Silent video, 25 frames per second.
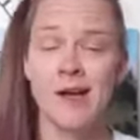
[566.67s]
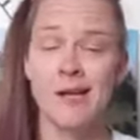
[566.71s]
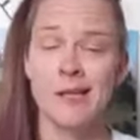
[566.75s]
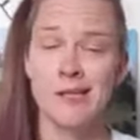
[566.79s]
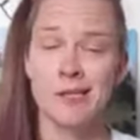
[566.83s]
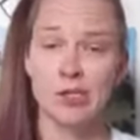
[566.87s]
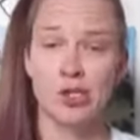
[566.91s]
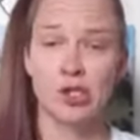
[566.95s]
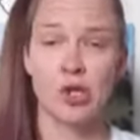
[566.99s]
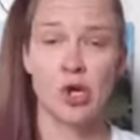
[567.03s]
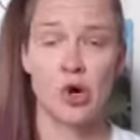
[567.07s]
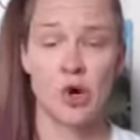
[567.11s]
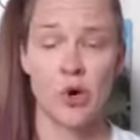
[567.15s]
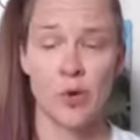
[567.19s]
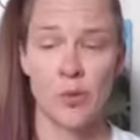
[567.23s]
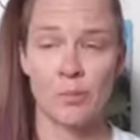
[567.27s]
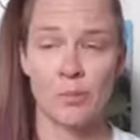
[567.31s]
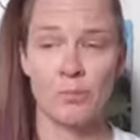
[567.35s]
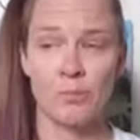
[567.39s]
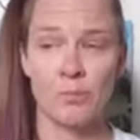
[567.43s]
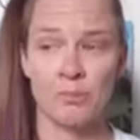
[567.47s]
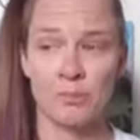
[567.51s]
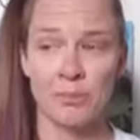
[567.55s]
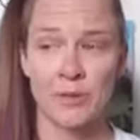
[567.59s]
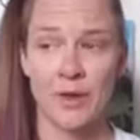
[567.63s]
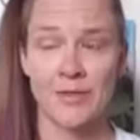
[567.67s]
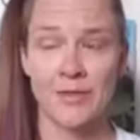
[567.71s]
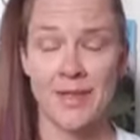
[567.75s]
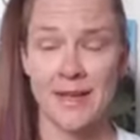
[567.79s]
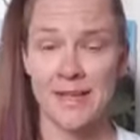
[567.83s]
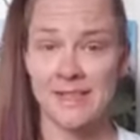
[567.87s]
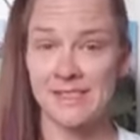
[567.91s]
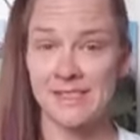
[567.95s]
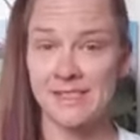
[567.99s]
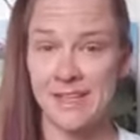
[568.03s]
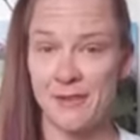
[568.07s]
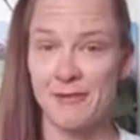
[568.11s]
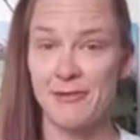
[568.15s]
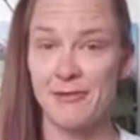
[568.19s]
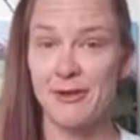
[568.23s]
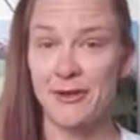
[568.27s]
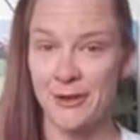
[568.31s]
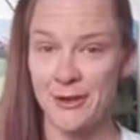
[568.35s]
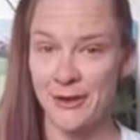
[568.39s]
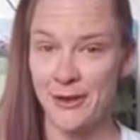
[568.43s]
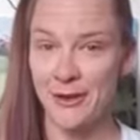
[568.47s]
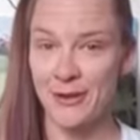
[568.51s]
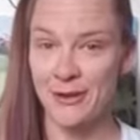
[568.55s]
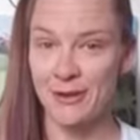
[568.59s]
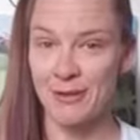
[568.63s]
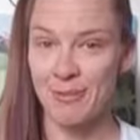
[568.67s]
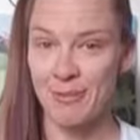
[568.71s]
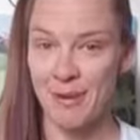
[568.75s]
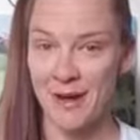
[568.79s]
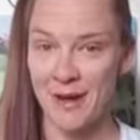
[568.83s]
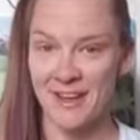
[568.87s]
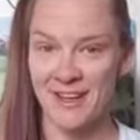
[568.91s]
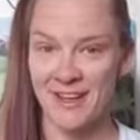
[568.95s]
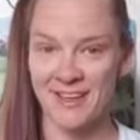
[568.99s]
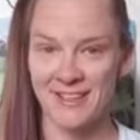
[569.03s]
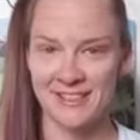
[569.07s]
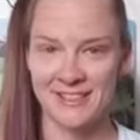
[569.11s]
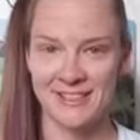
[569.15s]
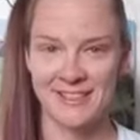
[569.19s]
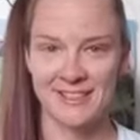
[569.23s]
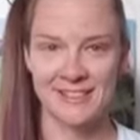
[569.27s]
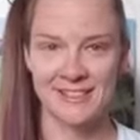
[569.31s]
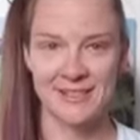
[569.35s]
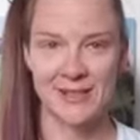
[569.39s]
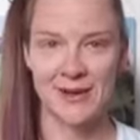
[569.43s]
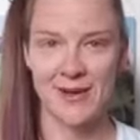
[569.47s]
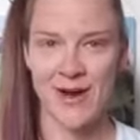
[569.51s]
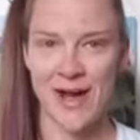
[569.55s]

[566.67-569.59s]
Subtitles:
So that's definitely on the bucket list, though.